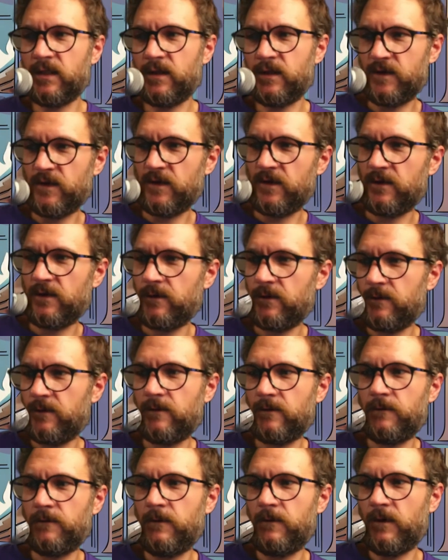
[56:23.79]
years?
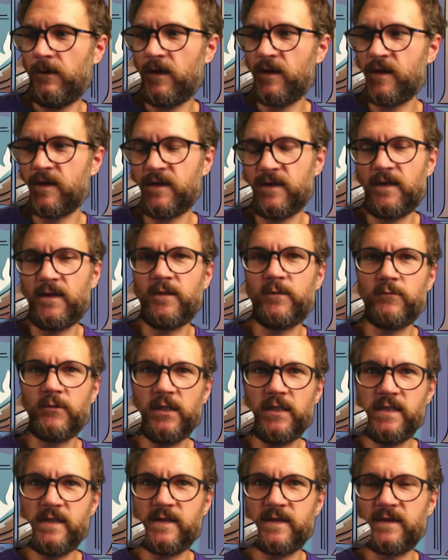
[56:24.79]
Are they still
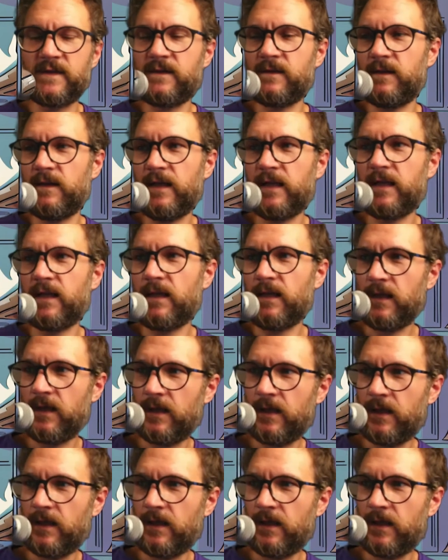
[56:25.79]
really this like?